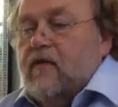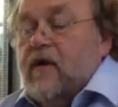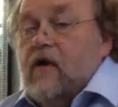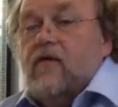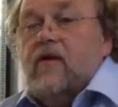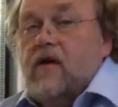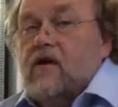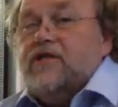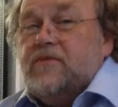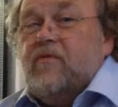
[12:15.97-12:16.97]
they are the
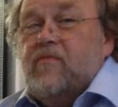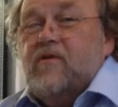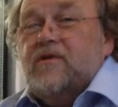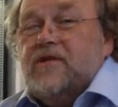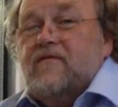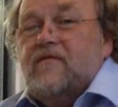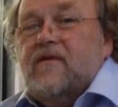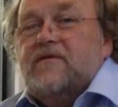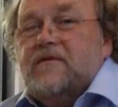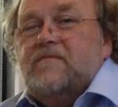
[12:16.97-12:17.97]
largest proportion of the
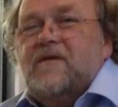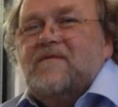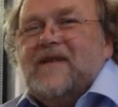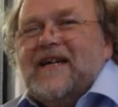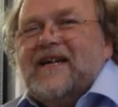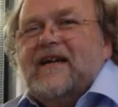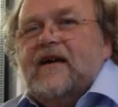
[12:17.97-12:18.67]
voting public.